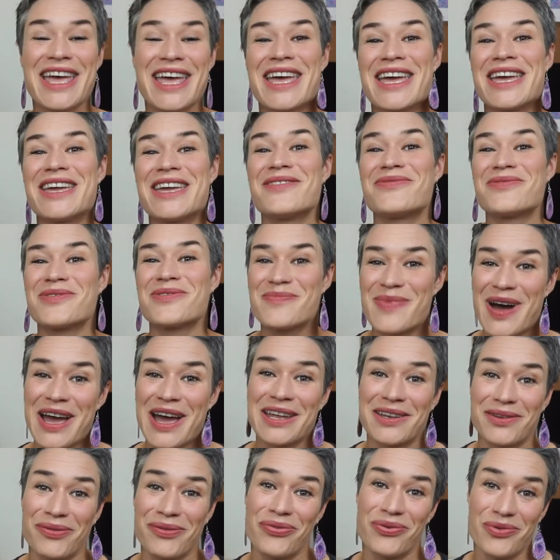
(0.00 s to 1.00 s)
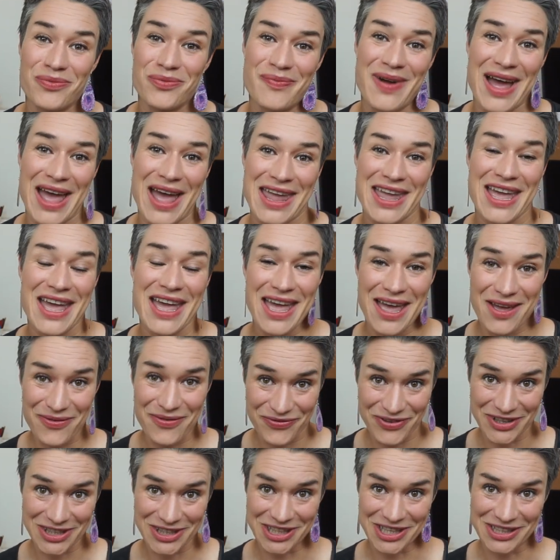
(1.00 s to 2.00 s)
if you buy it through my
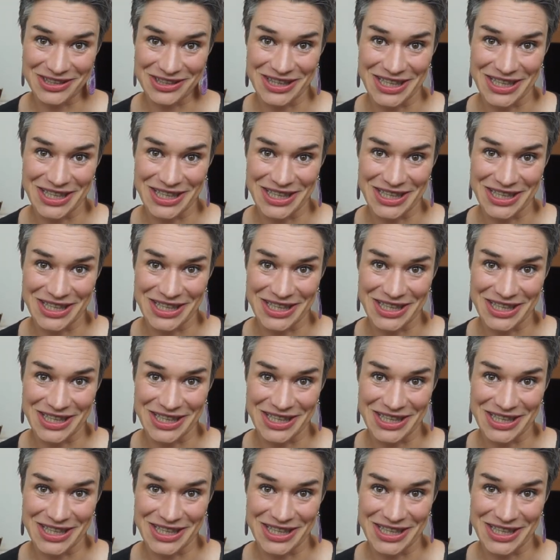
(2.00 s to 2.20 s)
affiliate